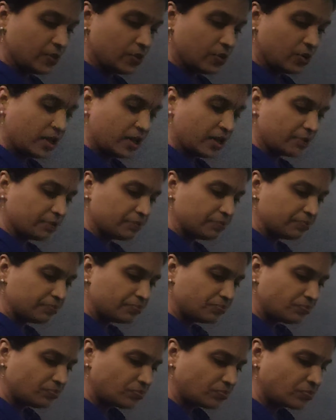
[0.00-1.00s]
Okay.
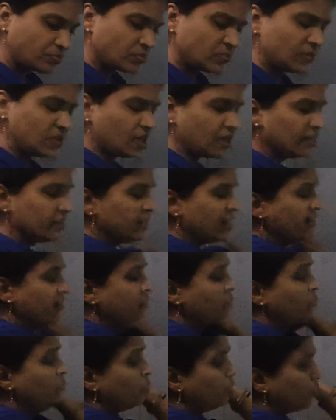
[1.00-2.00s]
Then
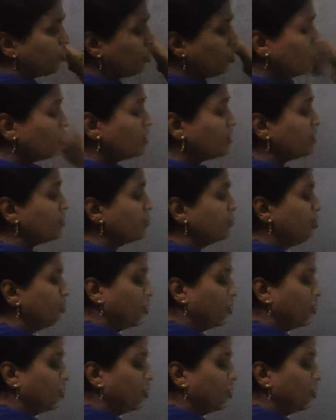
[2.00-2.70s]
in monocots and